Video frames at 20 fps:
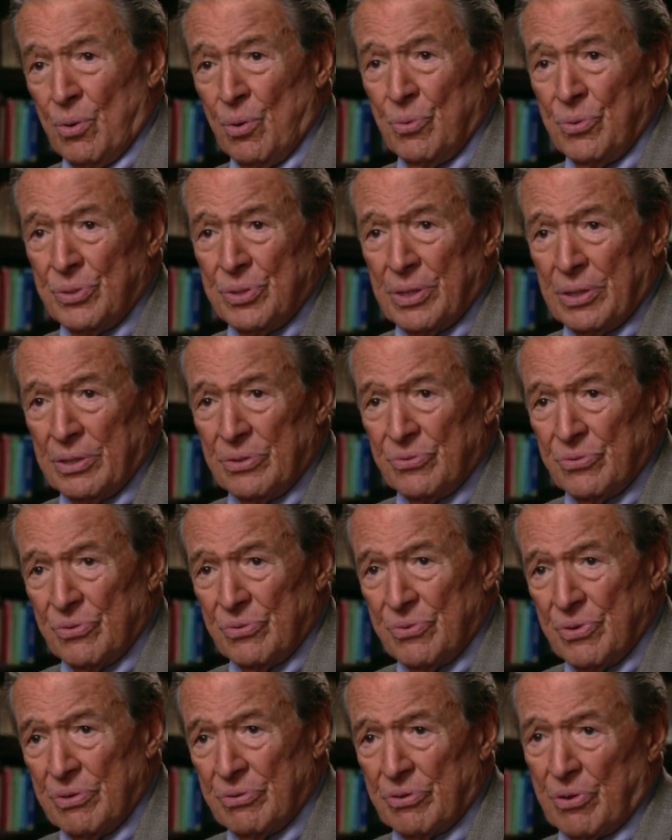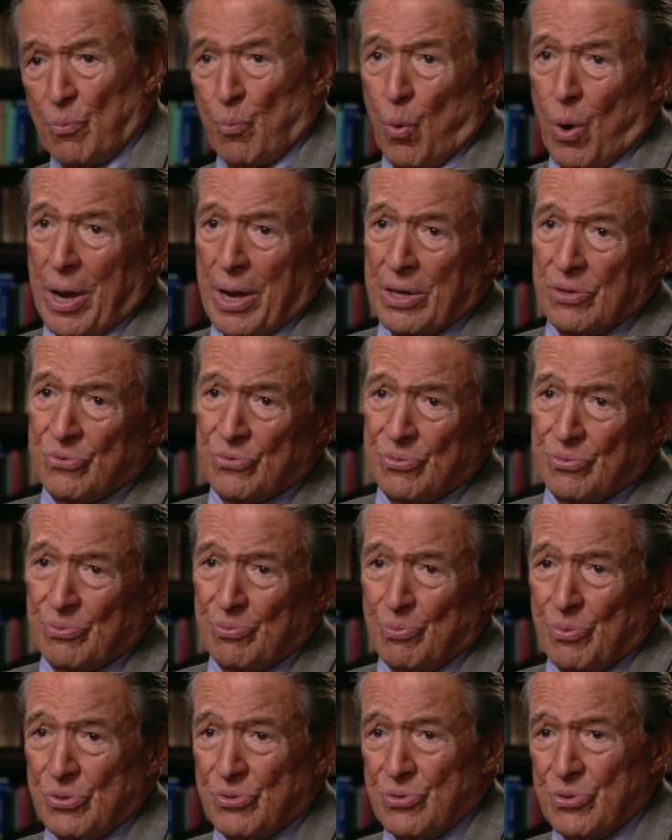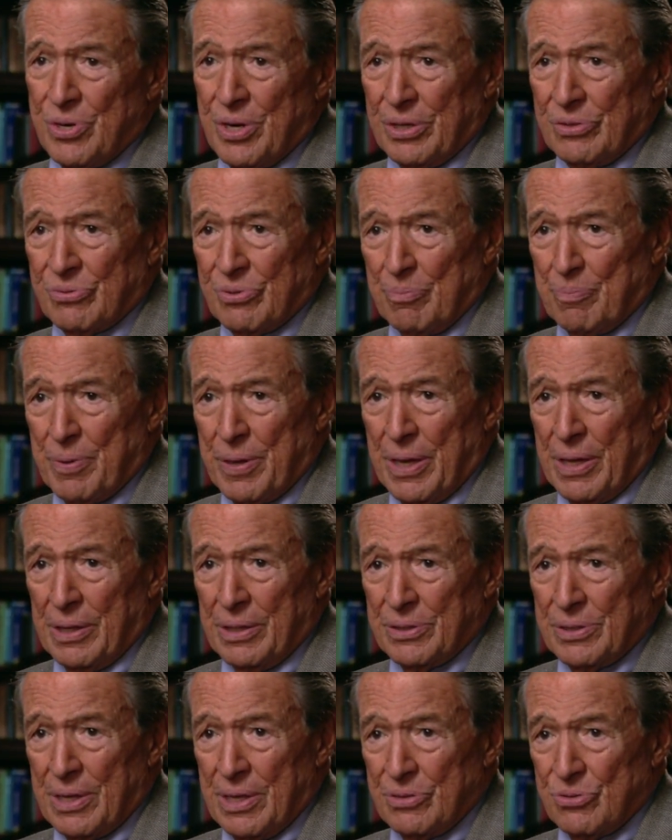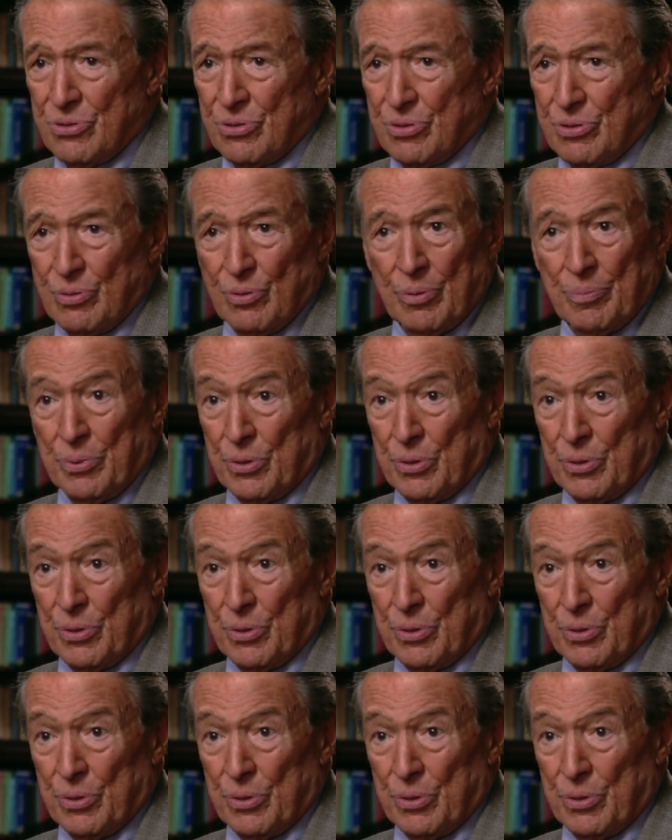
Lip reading: the dickens is this, and why is Richard Nixon paying attention to him?